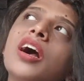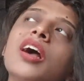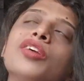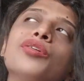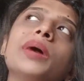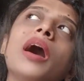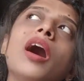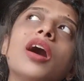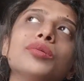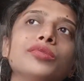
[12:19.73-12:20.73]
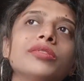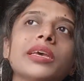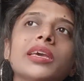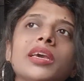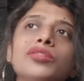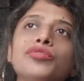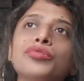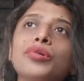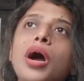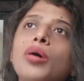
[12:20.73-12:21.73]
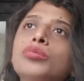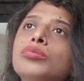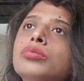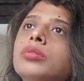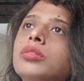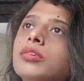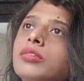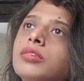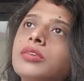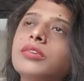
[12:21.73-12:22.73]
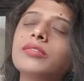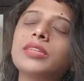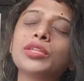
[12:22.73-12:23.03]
you know, my heart was aching throughout the series.